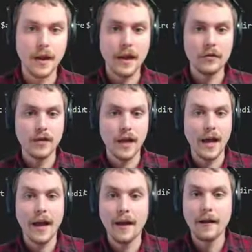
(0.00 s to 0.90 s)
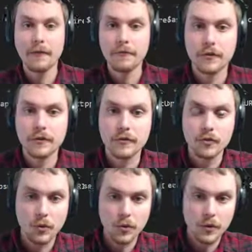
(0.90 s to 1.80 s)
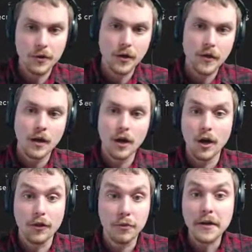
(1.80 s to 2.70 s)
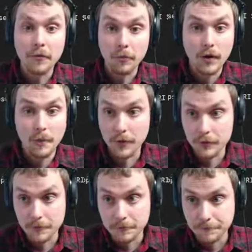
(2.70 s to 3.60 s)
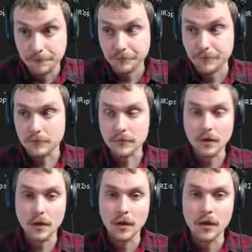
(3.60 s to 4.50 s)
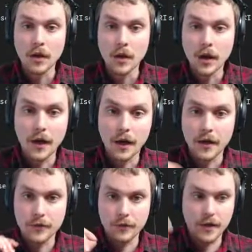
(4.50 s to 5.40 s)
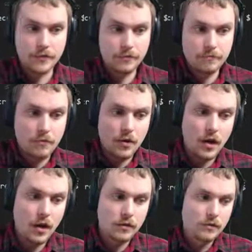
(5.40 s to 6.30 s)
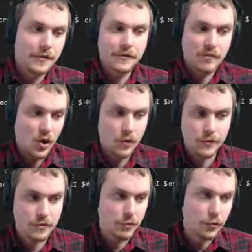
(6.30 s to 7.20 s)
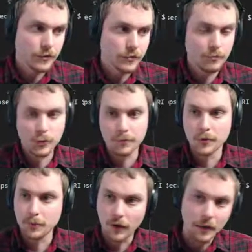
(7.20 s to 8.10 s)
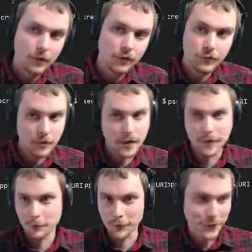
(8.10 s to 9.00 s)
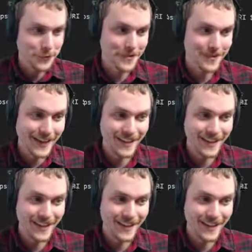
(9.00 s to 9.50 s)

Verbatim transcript: actually have to store uh, three different parameters. Uh, and so that's it's, this code supports multiple parameters so that I can reuse it.